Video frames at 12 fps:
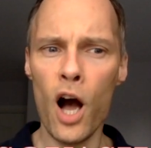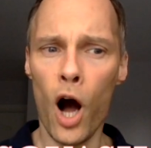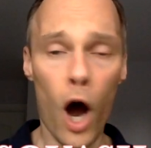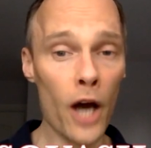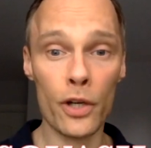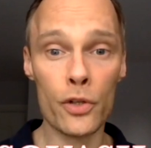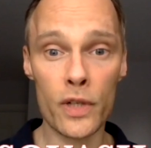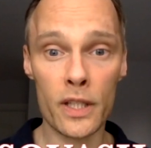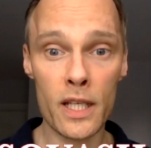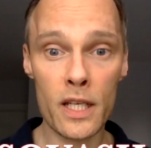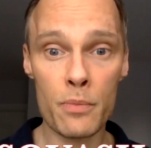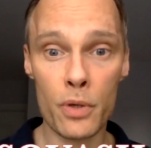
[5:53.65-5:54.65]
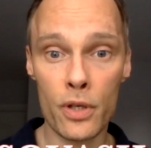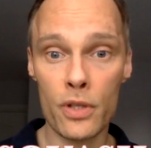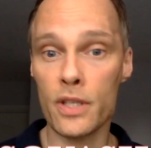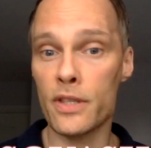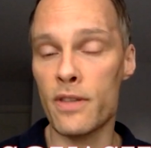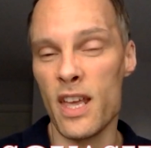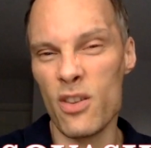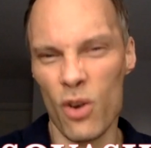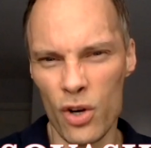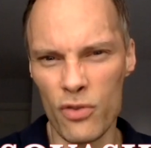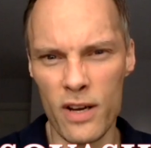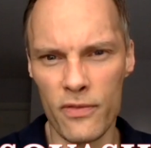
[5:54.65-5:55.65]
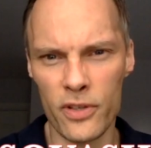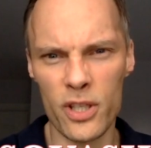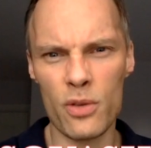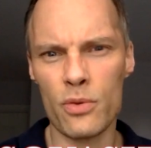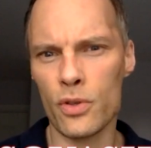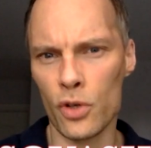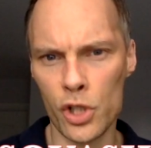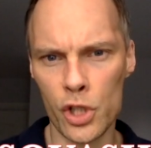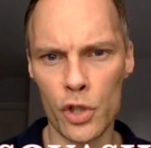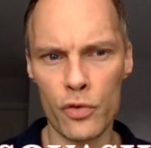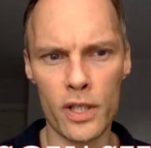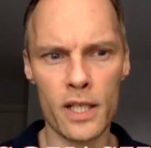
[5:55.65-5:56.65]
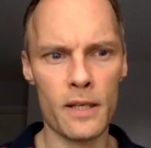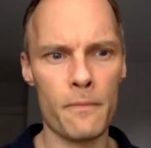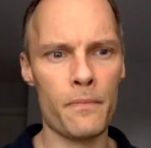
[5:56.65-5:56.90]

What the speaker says: I don't drink this because they're not great for you. It's got sugar in it.